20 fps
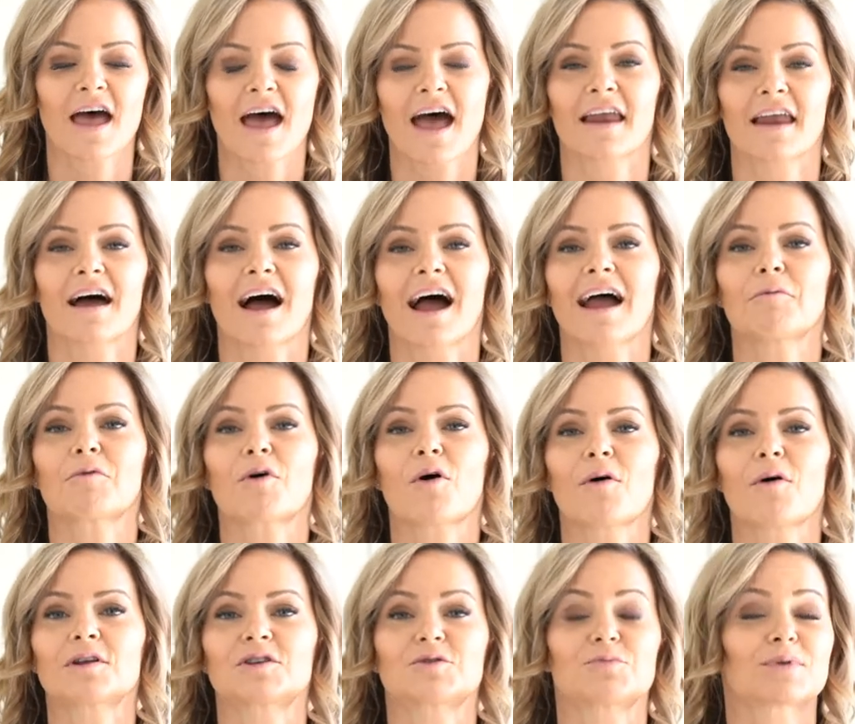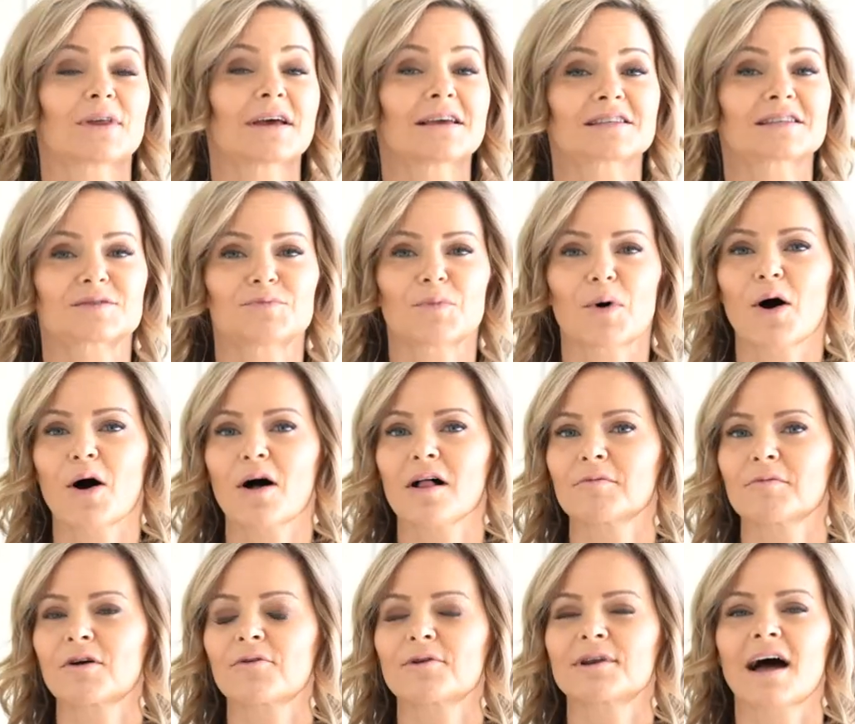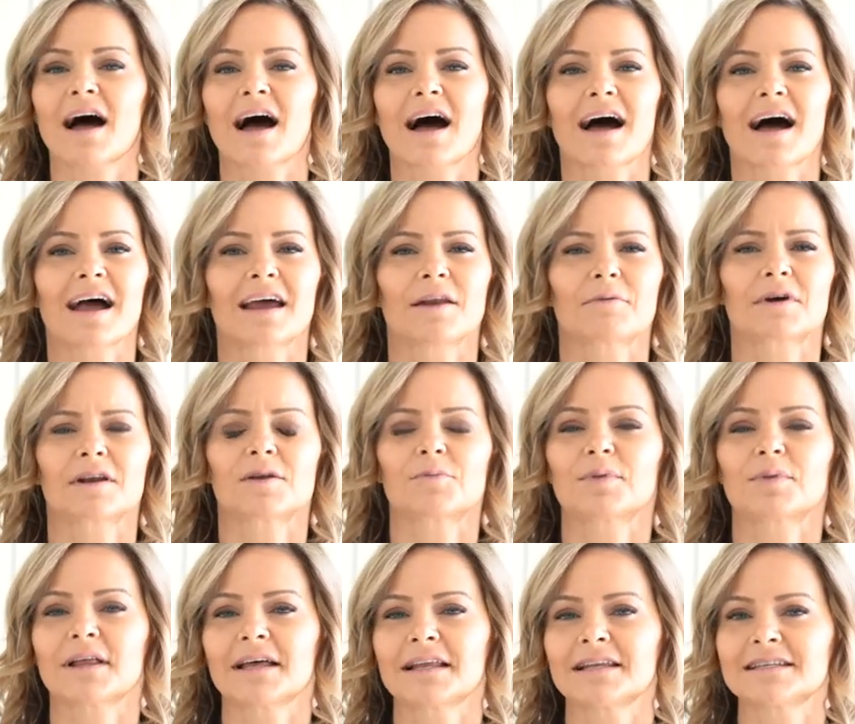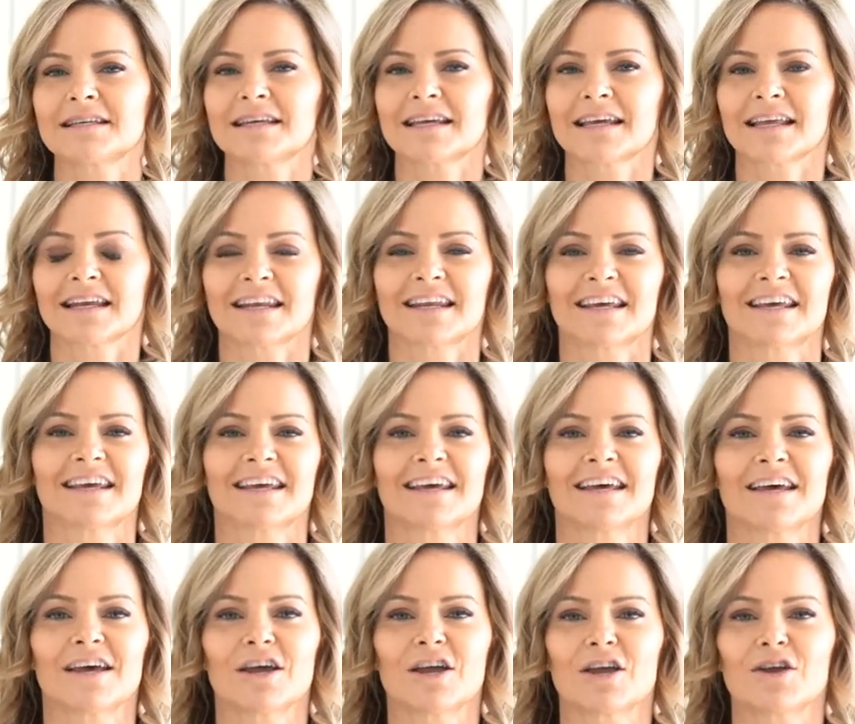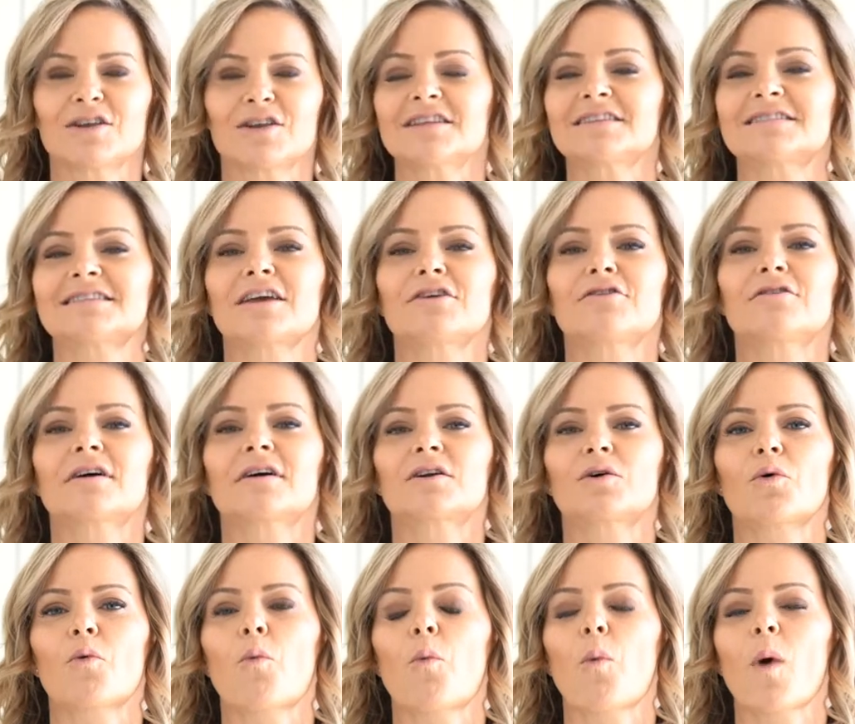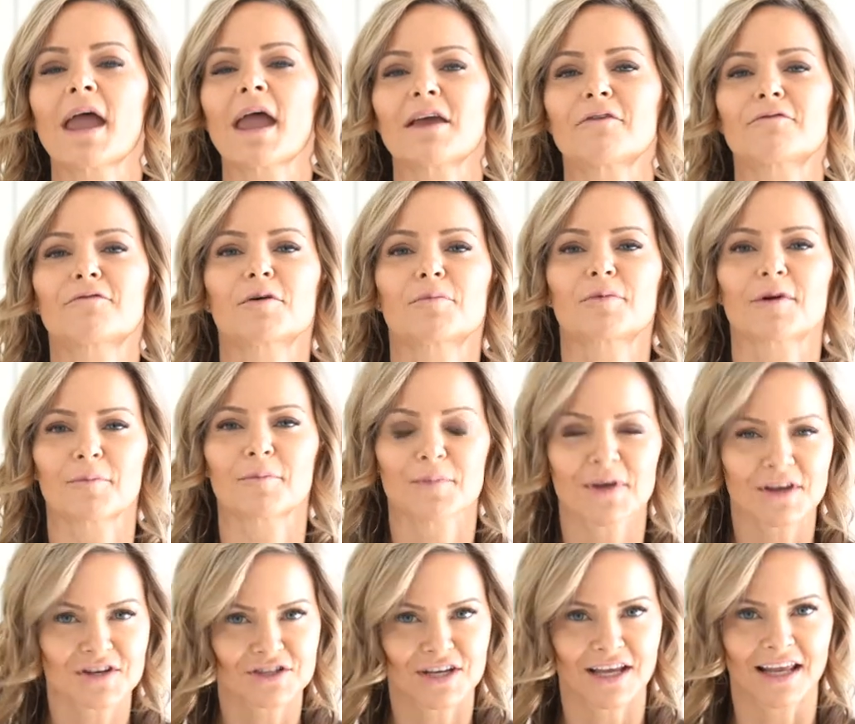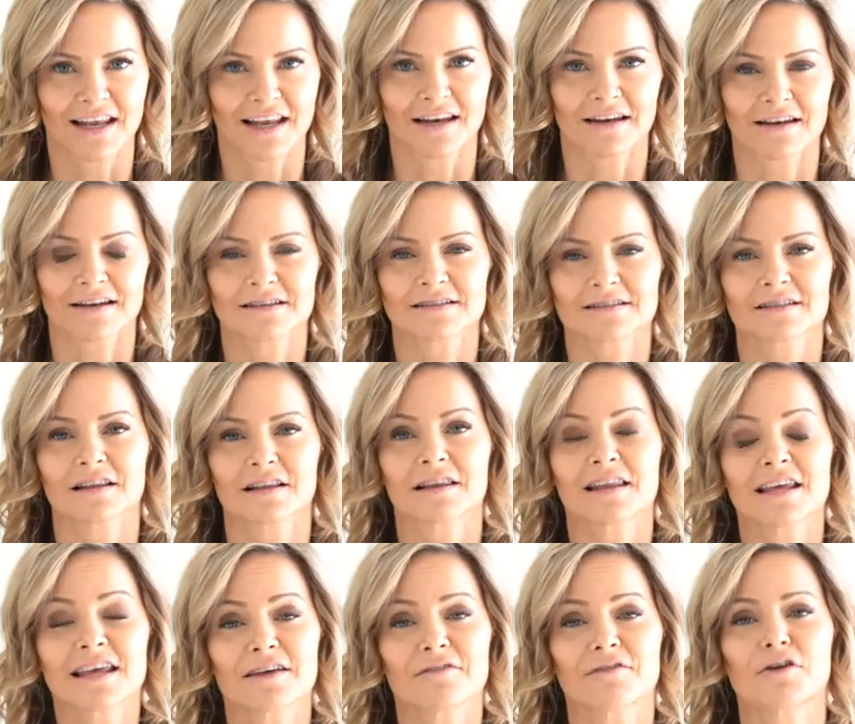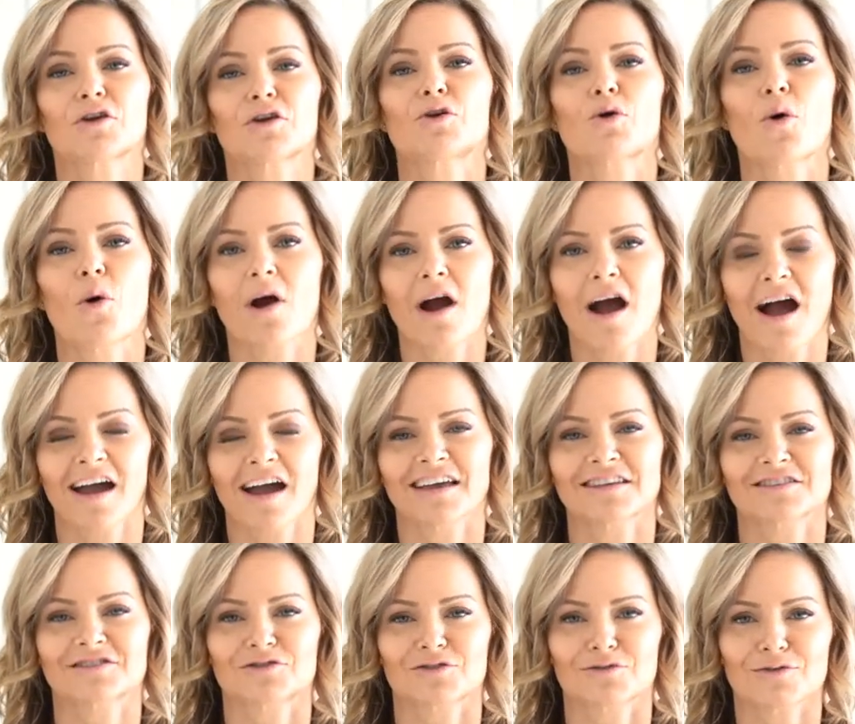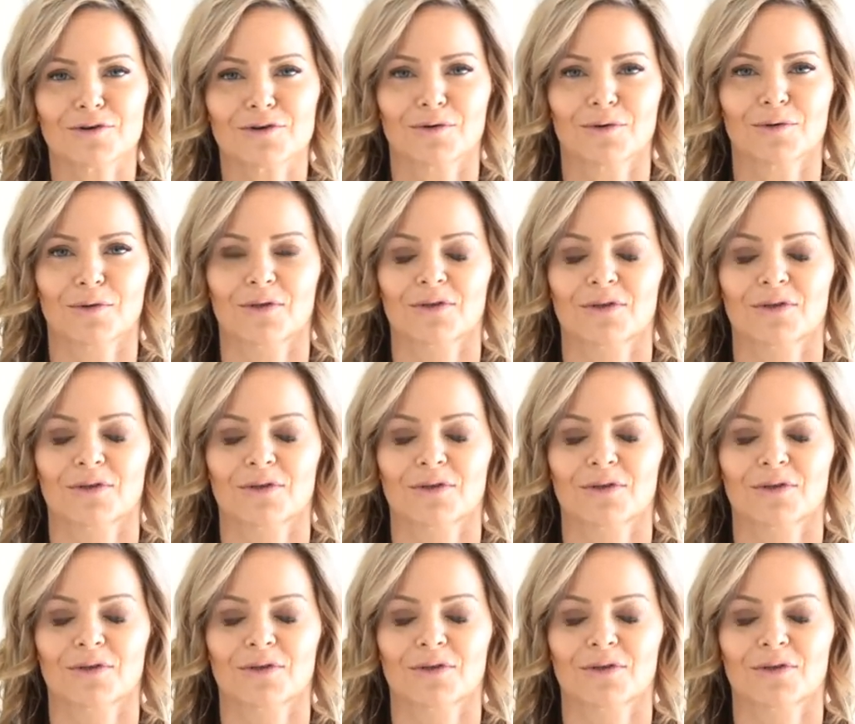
and I'm going to play small, I'm going to hide, I'm going to blend in. You didn't say you're going to wait for permission to live your highest truth.